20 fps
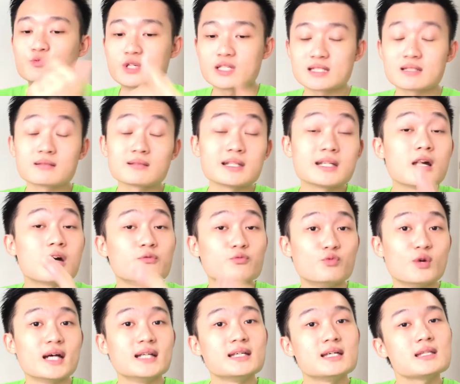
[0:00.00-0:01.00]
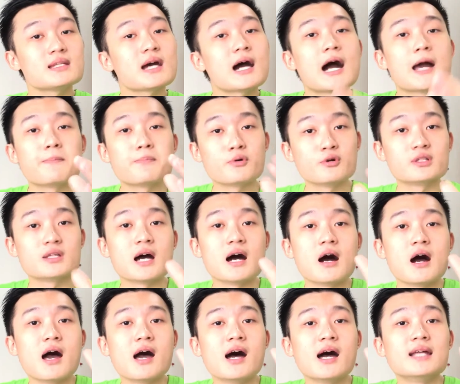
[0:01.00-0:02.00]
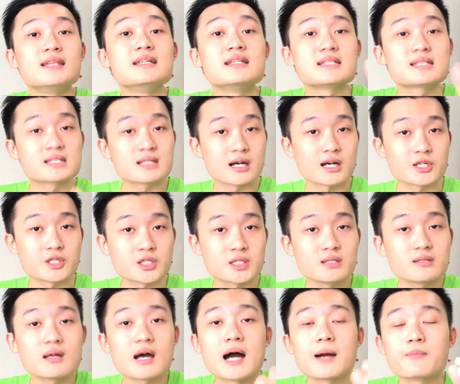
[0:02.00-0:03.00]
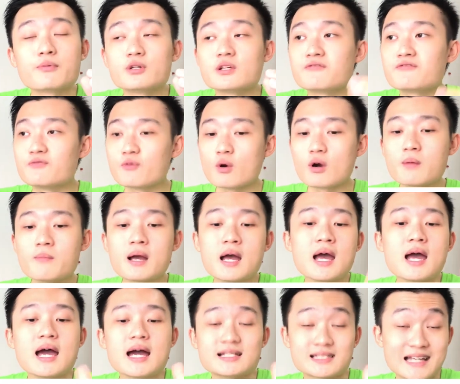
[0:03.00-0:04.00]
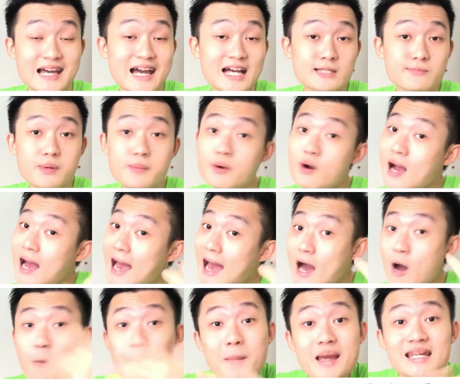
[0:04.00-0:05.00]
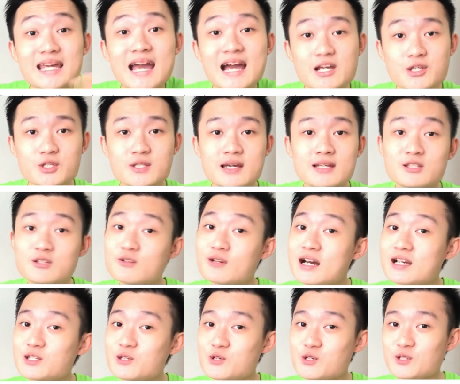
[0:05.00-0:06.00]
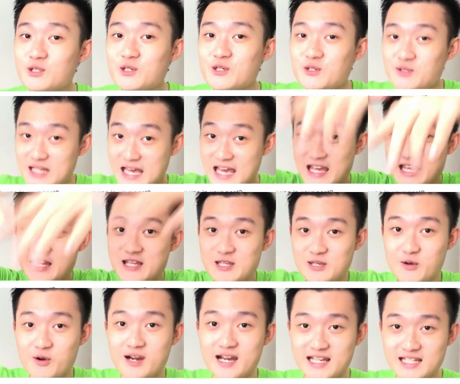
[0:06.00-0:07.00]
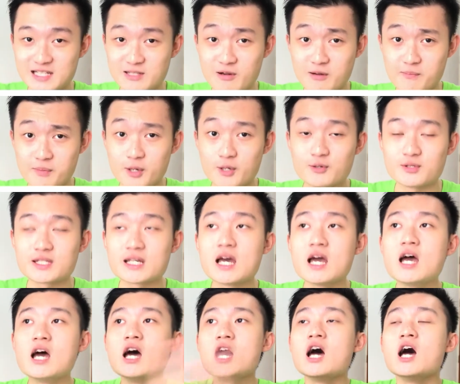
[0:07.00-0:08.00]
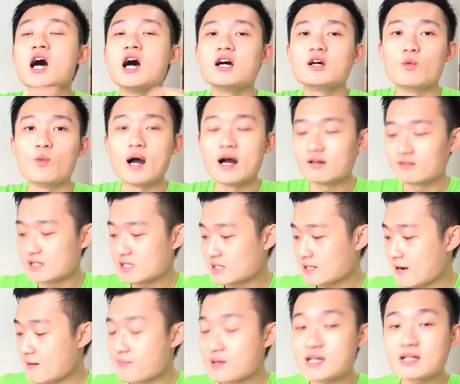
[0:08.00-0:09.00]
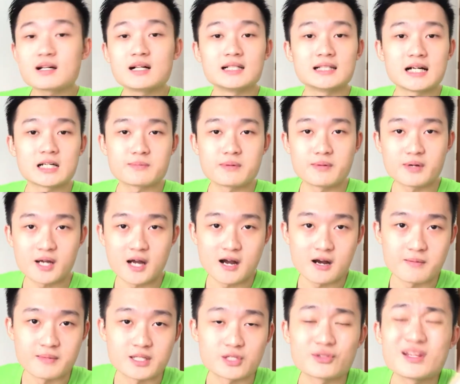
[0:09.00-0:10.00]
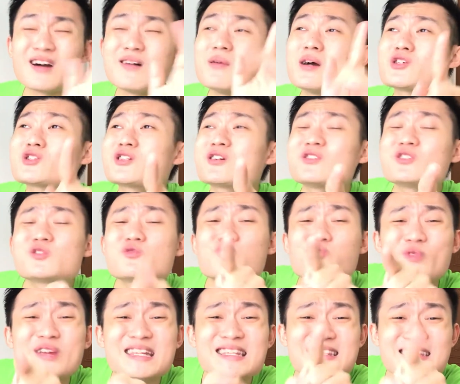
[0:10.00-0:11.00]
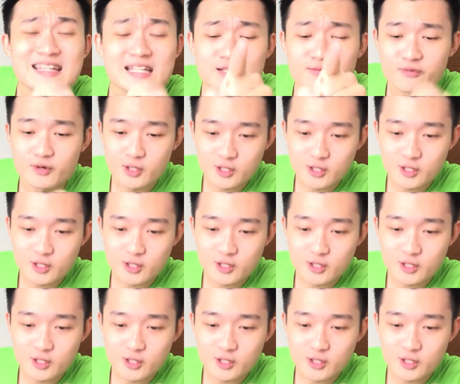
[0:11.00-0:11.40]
Recently on Reddit, I put a discussion, I put a forum, and I asked people how many hashtags do you guys usually use in your Instagram posts. Well, this topic, a lot of people comment. So now I'm actually going to read this for